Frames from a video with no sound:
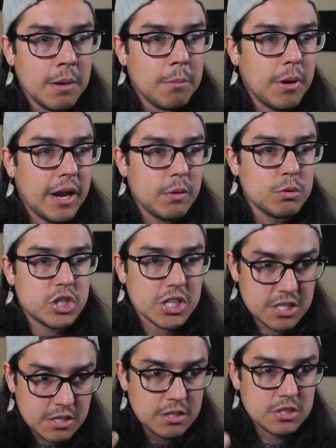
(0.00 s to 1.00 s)
but it was just
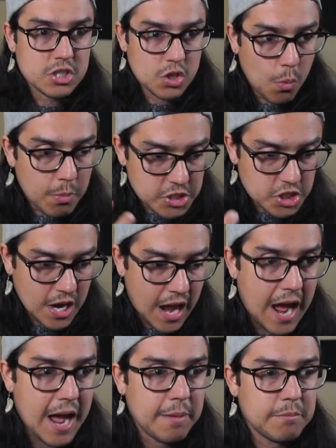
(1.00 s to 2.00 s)
so much
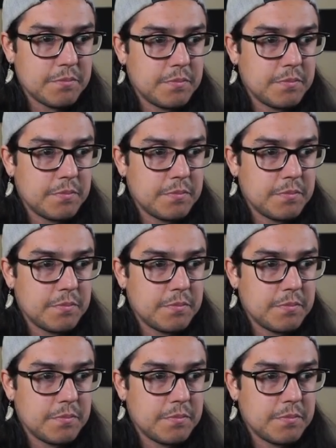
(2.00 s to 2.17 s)
time